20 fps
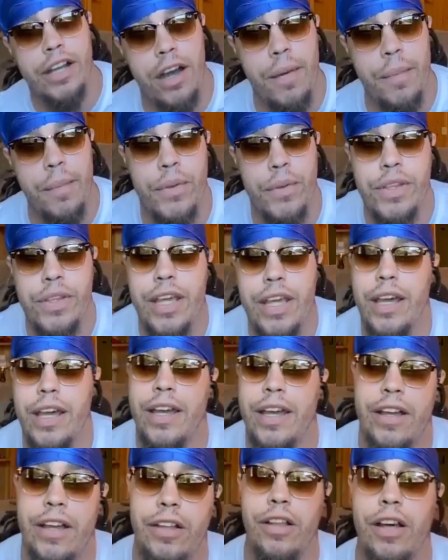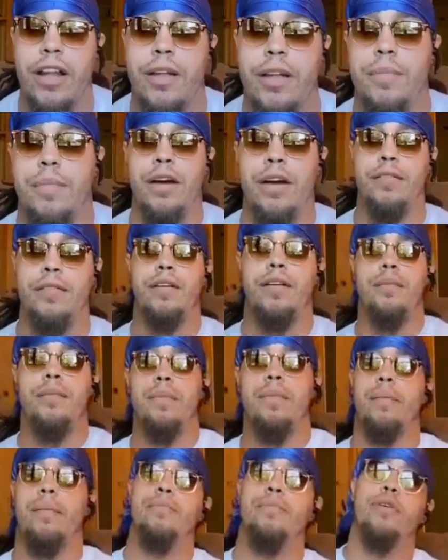common thing I hear a lot of my
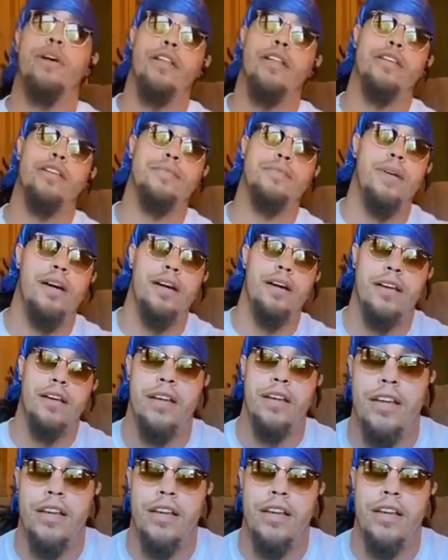brothers, my